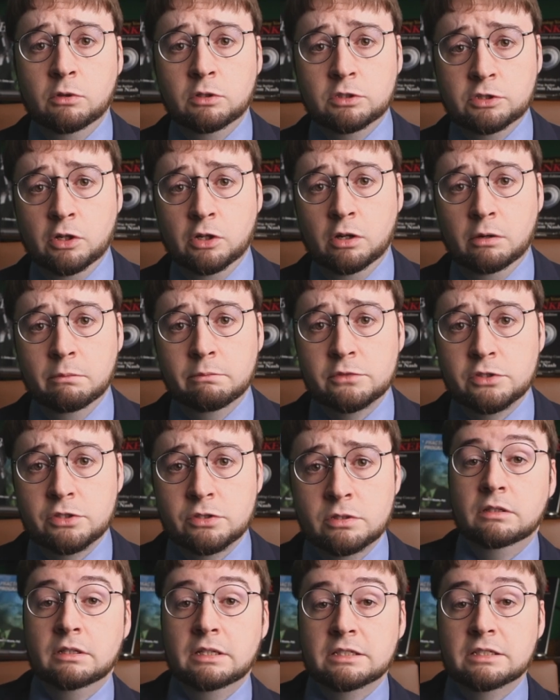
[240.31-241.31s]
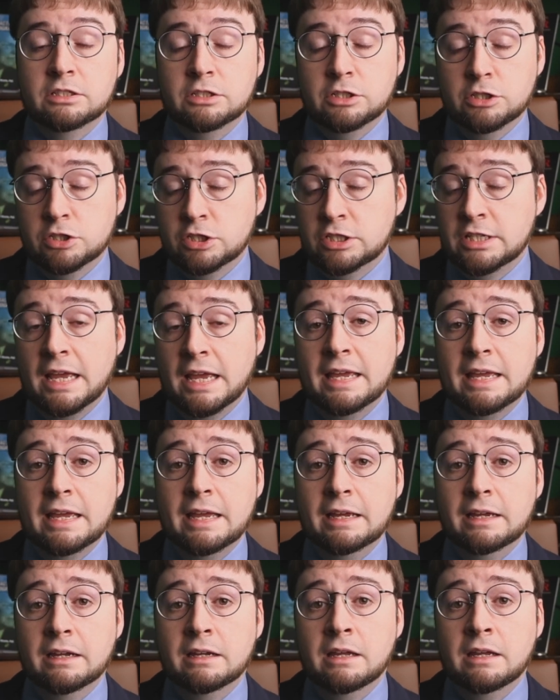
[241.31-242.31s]
terms, it's just
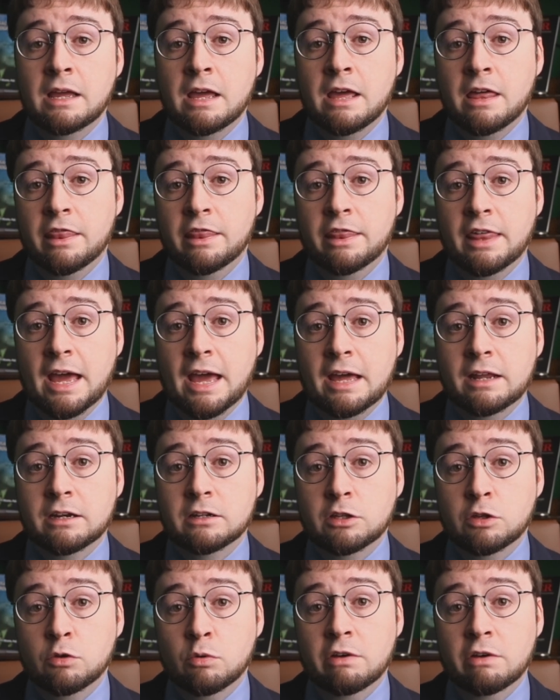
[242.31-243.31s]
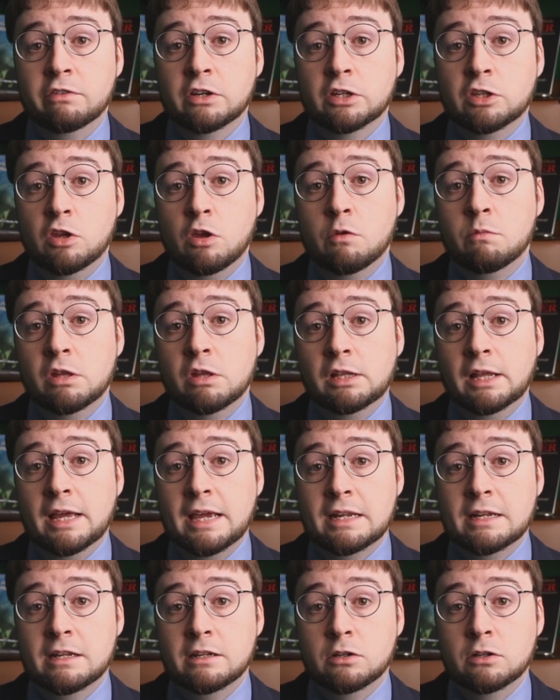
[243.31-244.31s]
saying that you have
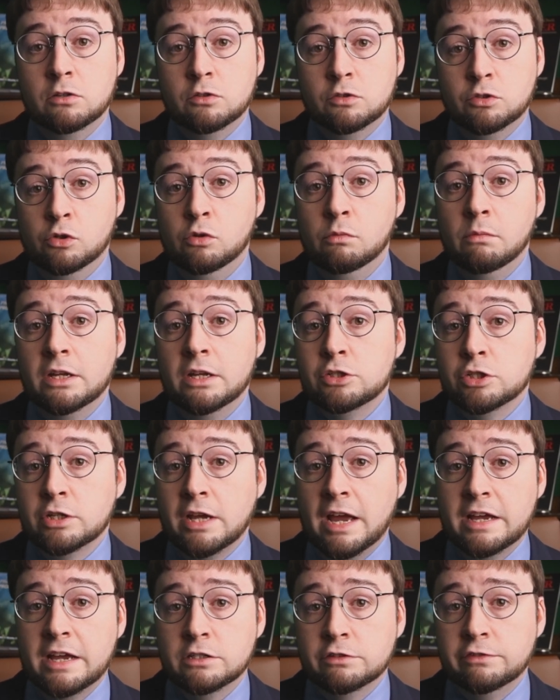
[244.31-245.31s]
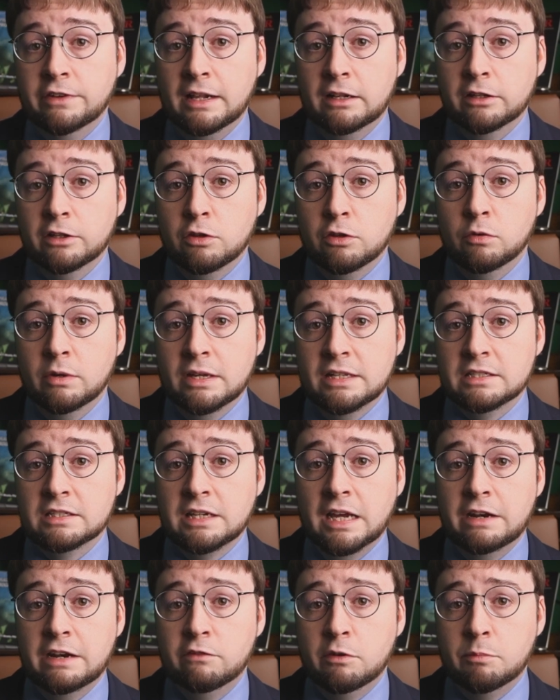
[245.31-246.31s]
accumulated too much cash value
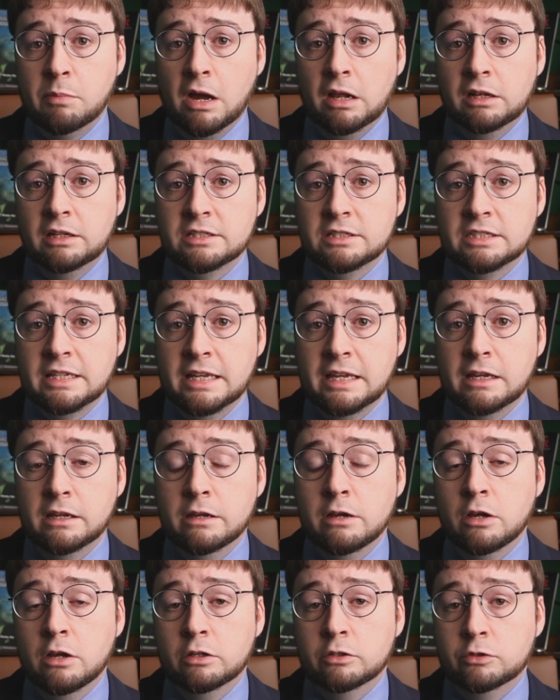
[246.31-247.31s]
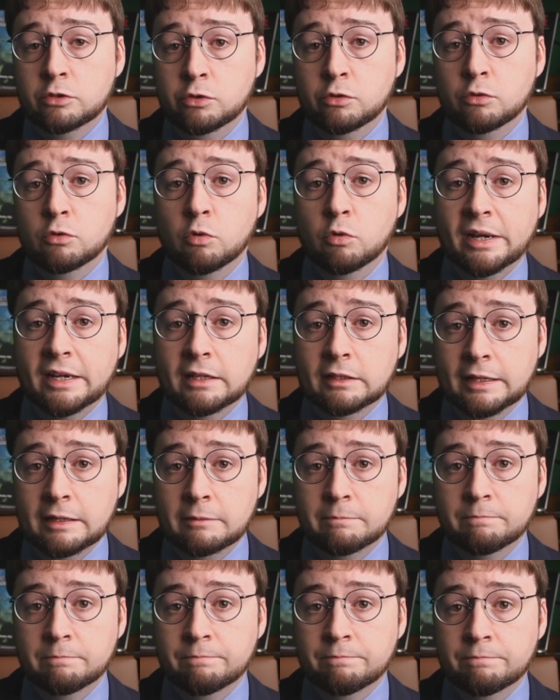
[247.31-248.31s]
inside of a policy too quickly.
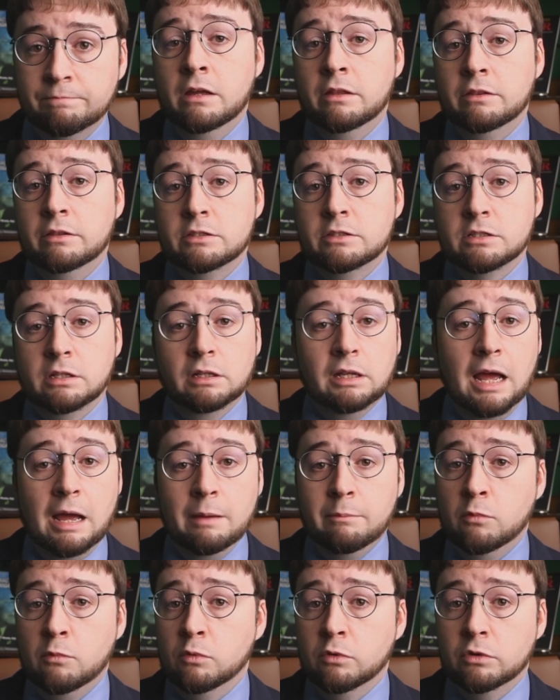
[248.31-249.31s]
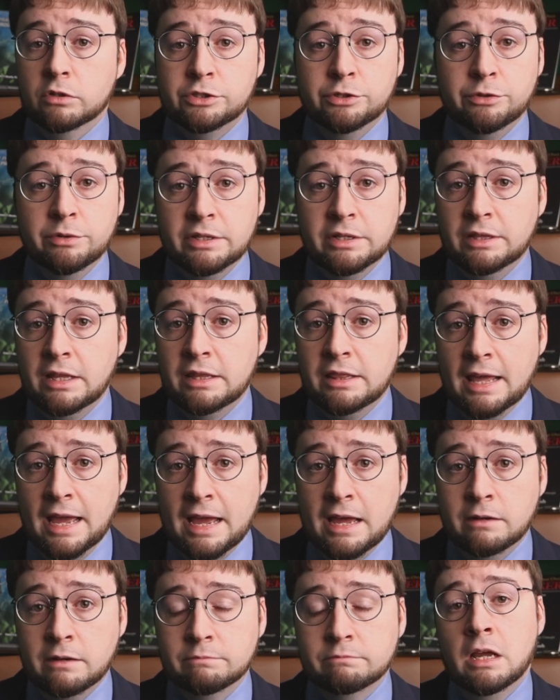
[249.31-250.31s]
It's a lot more to it than
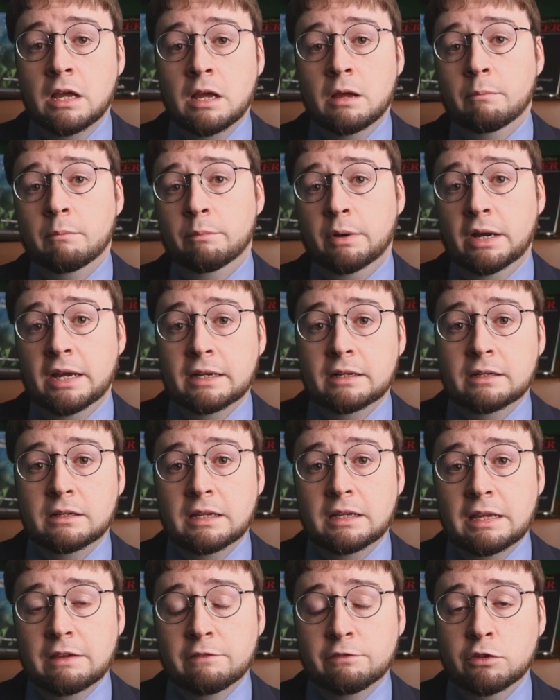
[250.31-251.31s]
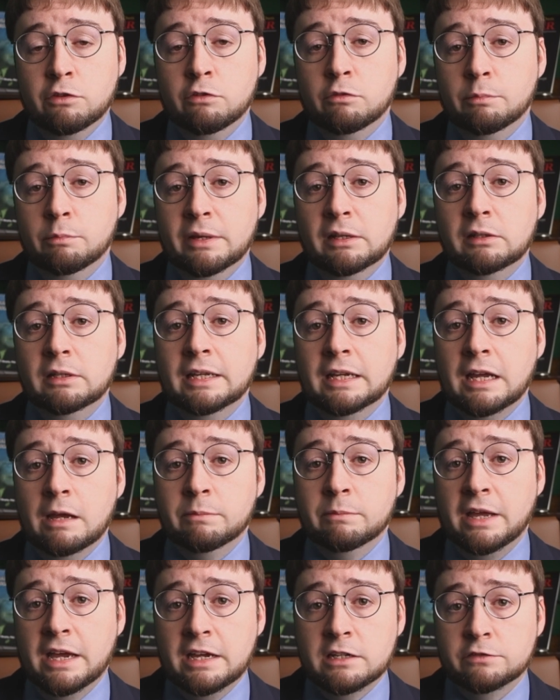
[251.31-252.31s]
that. But if you're building
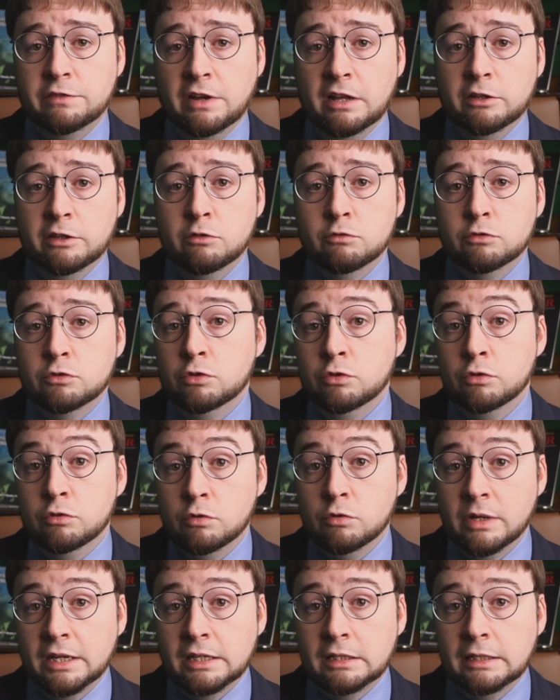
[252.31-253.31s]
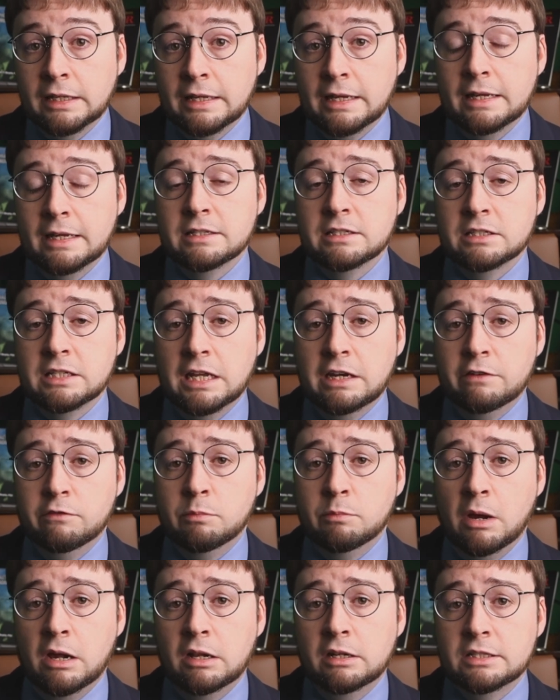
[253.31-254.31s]
up cash value too quickly inside of a
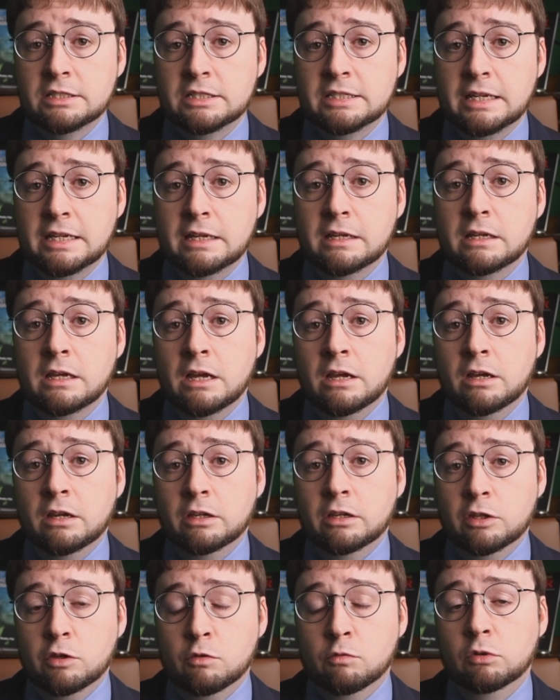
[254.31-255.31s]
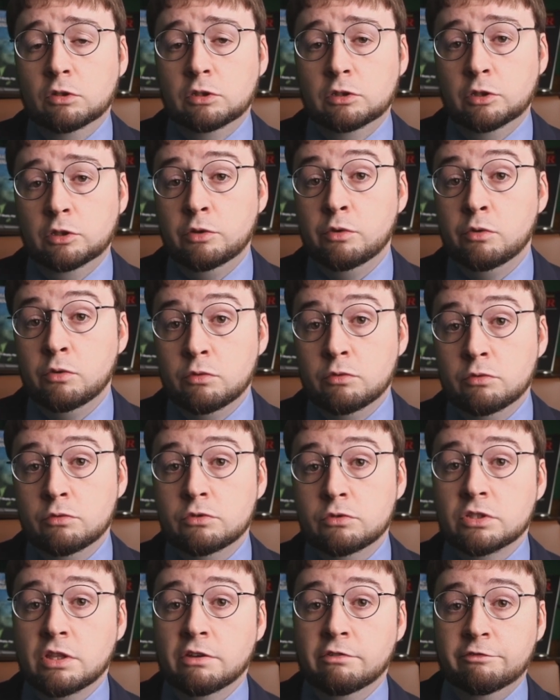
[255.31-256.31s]
policy, you will
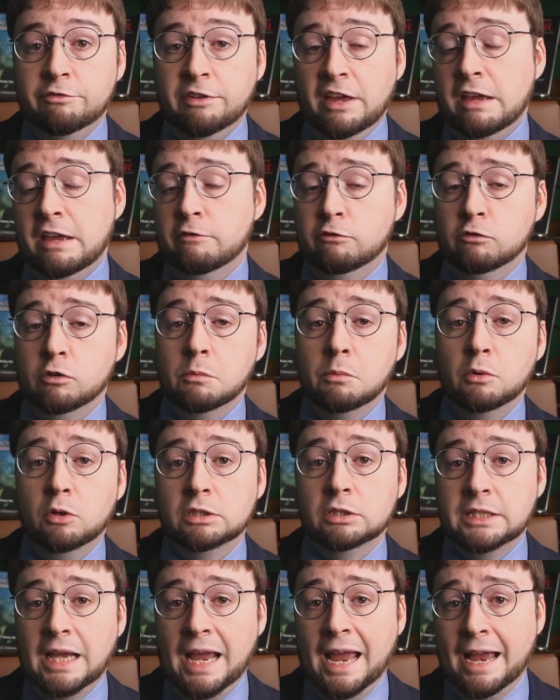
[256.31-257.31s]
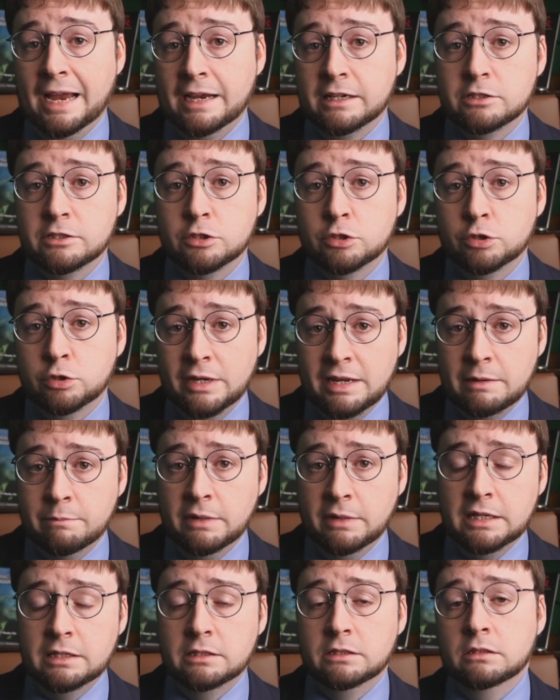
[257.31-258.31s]
lose the favorable tax
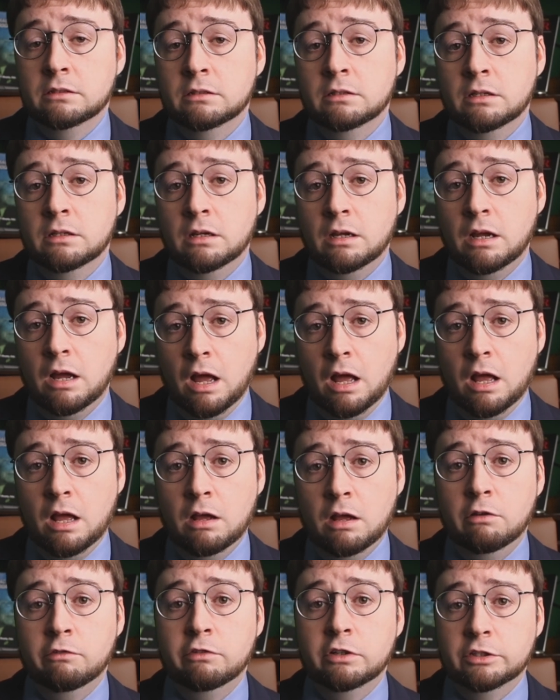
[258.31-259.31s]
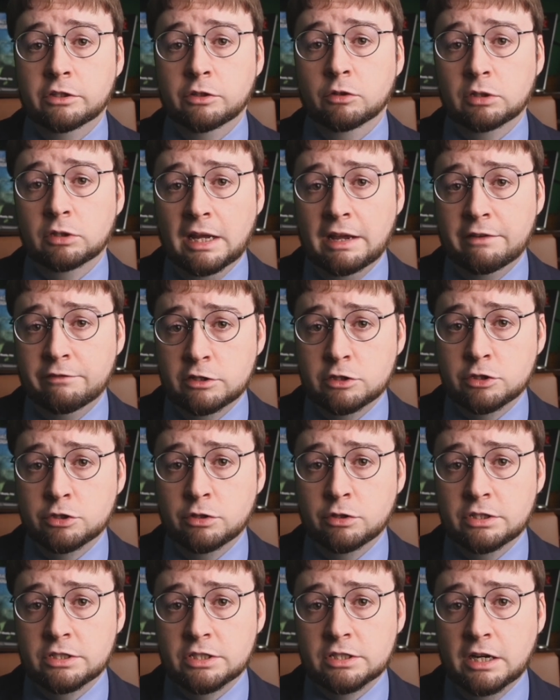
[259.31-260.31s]
treatment of your life
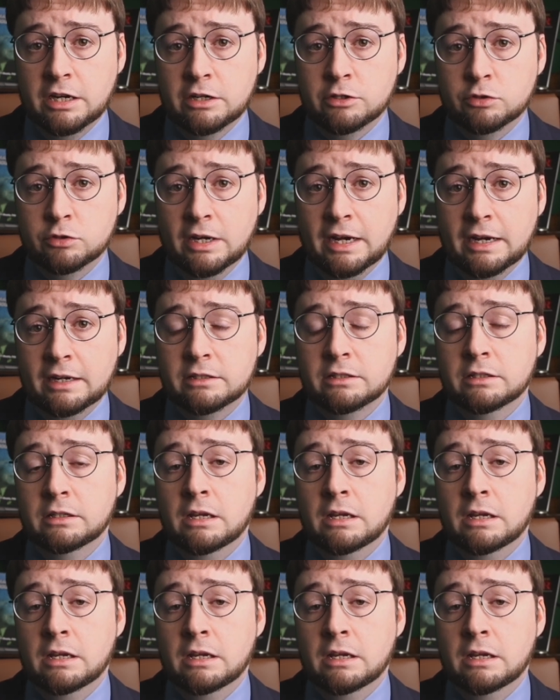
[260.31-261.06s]
insurance contract.